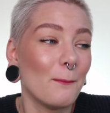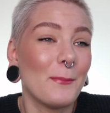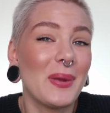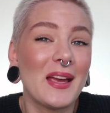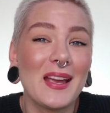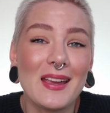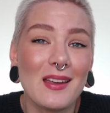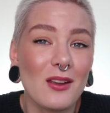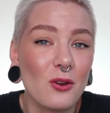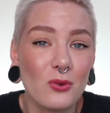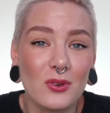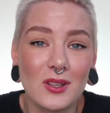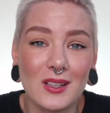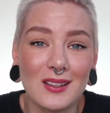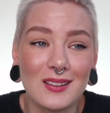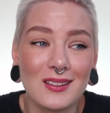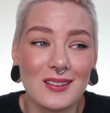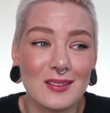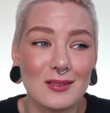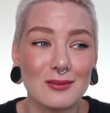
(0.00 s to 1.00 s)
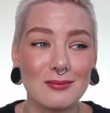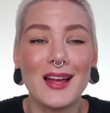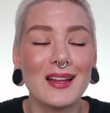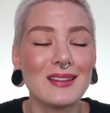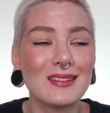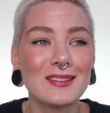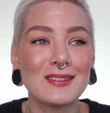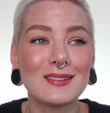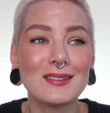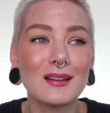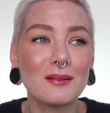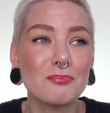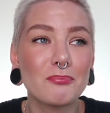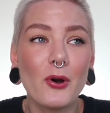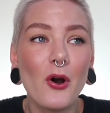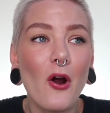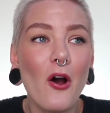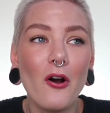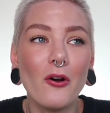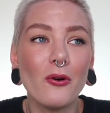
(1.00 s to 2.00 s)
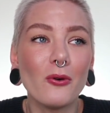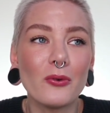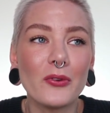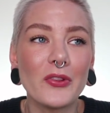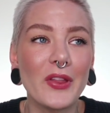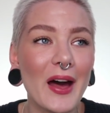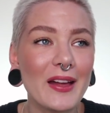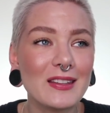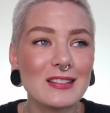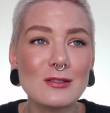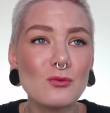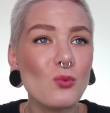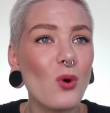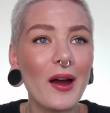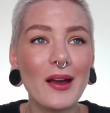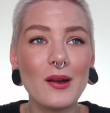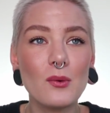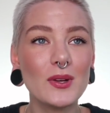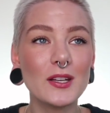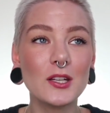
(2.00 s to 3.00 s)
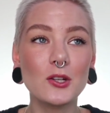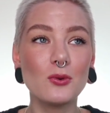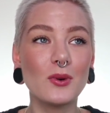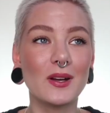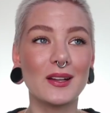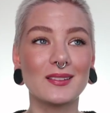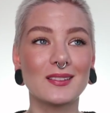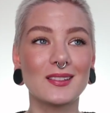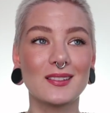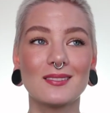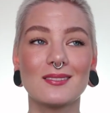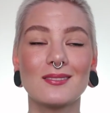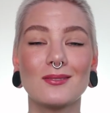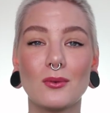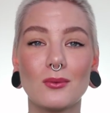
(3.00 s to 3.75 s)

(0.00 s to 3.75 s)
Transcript: Period. That's the pro. That's why we do it.